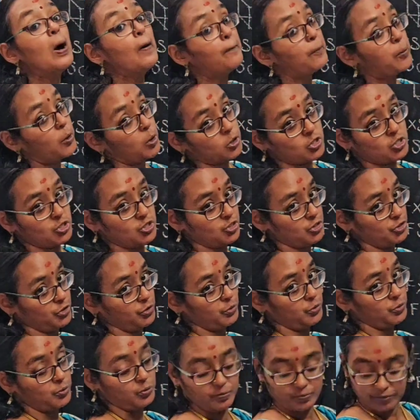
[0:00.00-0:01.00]

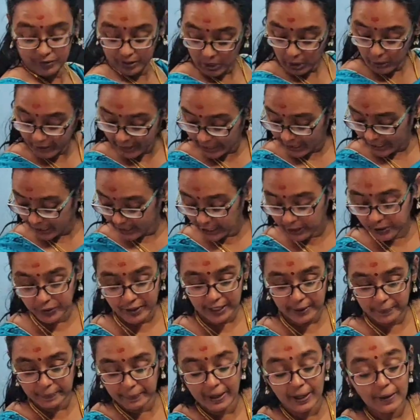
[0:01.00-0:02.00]
positive. Okay, did you
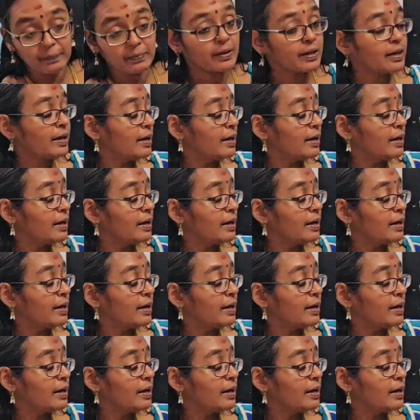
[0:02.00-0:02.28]
get ma?